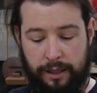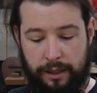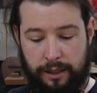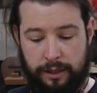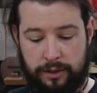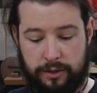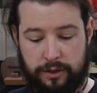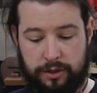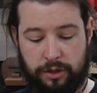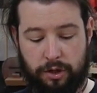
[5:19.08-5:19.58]

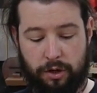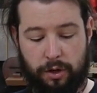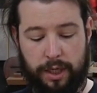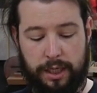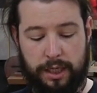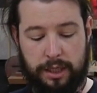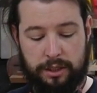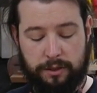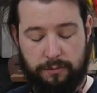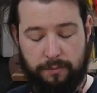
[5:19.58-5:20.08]
So I
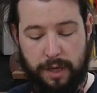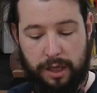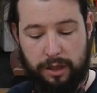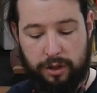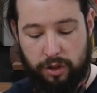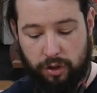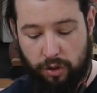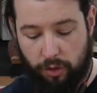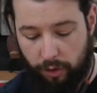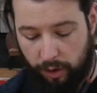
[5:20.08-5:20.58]
need to make
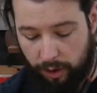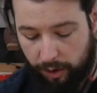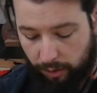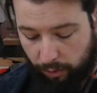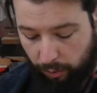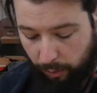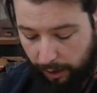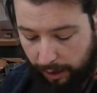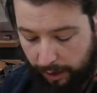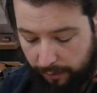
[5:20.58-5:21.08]
sure
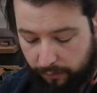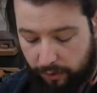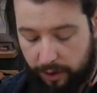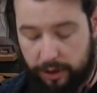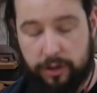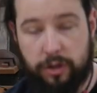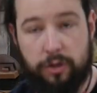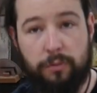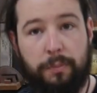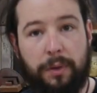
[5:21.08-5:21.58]
wherever I
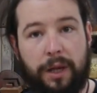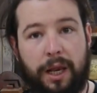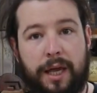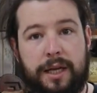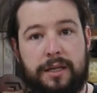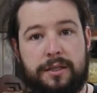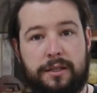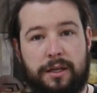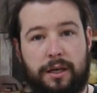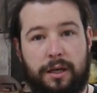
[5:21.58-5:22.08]
do
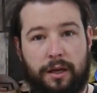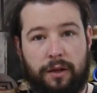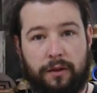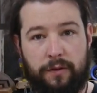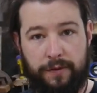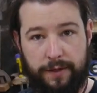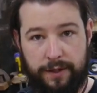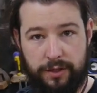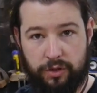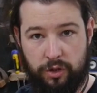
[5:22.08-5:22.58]
place it,
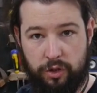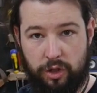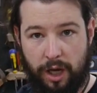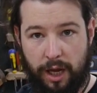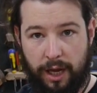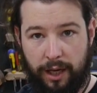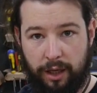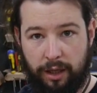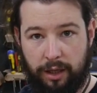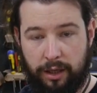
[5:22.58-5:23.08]
this
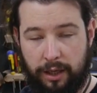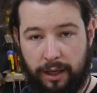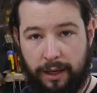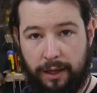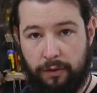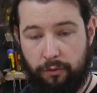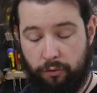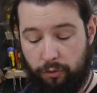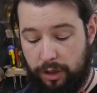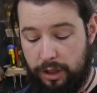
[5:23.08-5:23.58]
jack
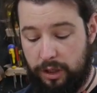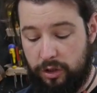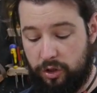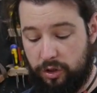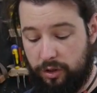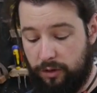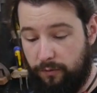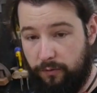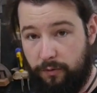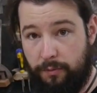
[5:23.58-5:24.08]
can reach
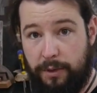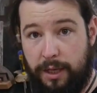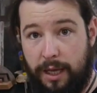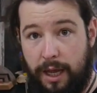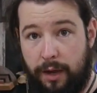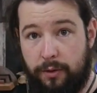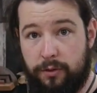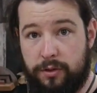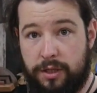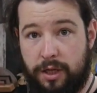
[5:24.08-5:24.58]
from the
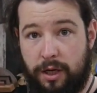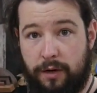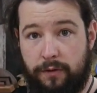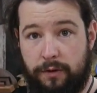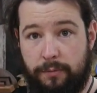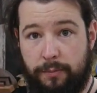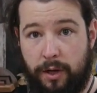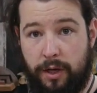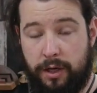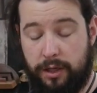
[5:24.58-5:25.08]
outside of the
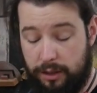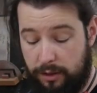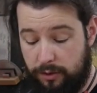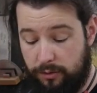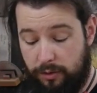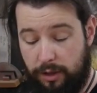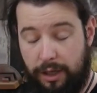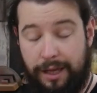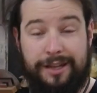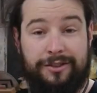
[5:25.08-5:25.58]
body
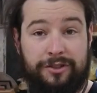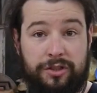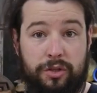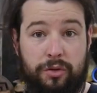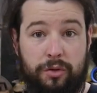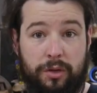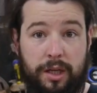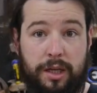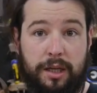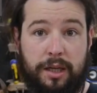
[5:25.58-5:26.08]
into
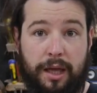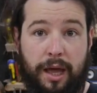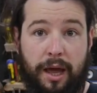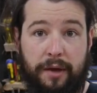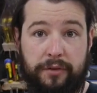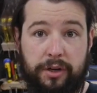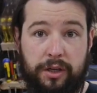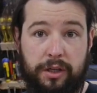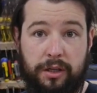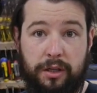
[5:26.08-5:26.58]
the
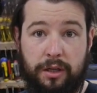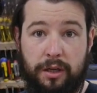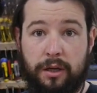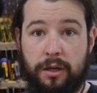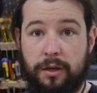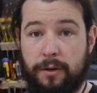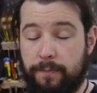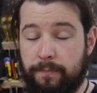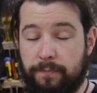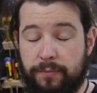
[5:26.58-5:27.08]
cavity.
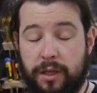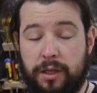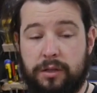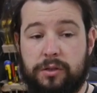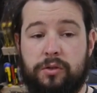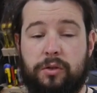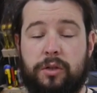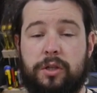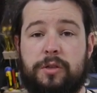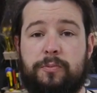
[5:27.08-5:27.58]
It's
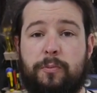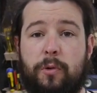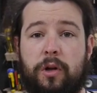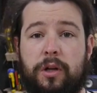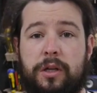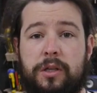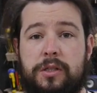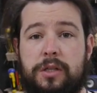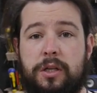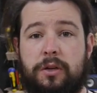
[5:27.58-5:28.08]
only a small
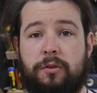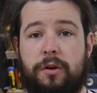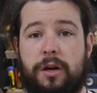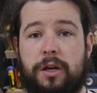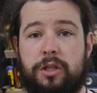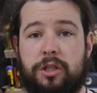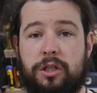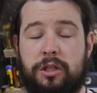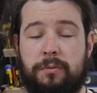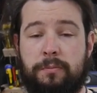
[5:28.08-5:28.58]

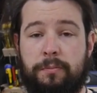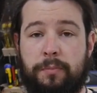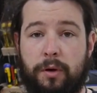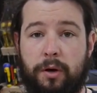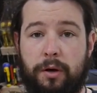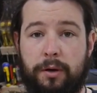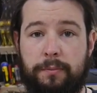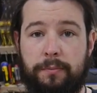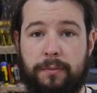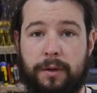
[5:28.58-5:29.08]
consideration,
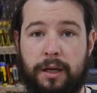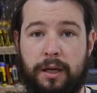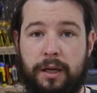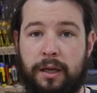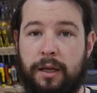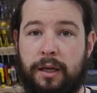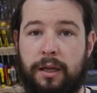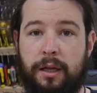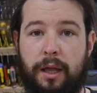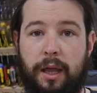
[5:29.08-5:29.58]
but
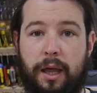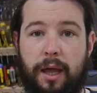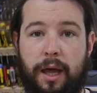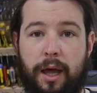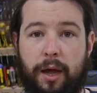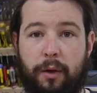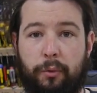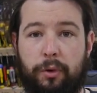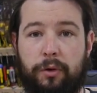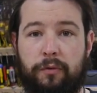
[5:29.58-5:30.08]

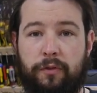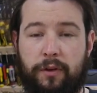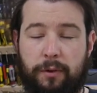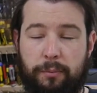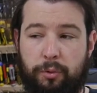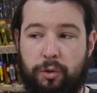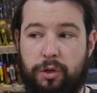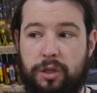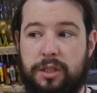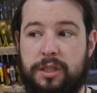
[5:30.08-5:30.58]
yeah, we'd feel
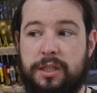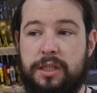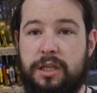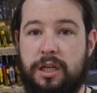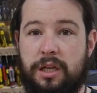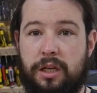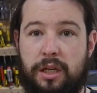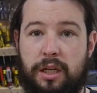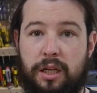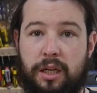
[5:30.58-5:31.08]
pretty
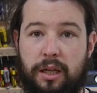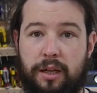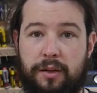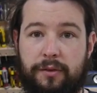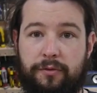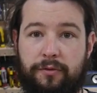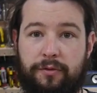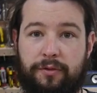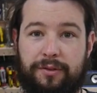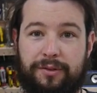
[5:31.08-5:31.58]
silly
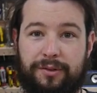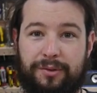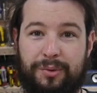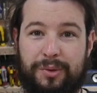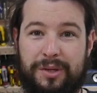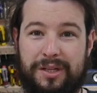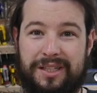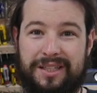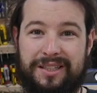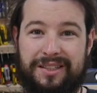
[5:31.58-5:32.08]
if
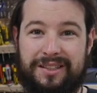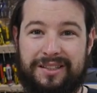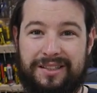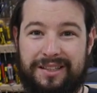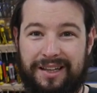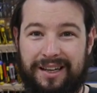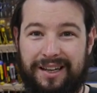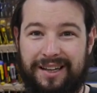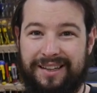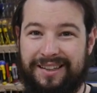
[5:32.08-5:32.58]
we didn't
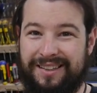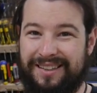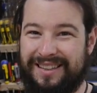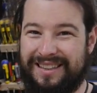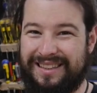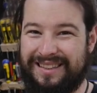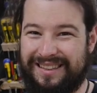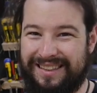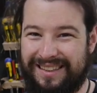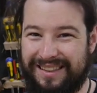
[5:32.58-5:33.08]

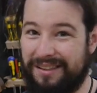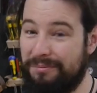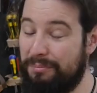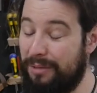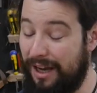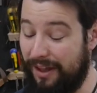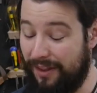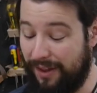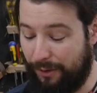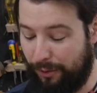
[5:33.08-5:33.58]

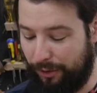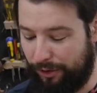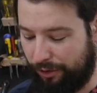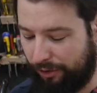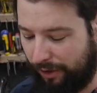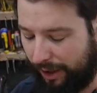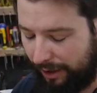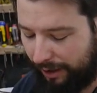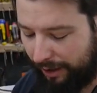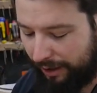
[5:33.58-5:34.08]
plan that one
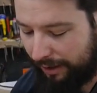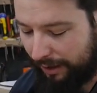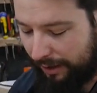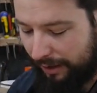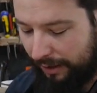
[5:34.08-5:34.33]
correctly.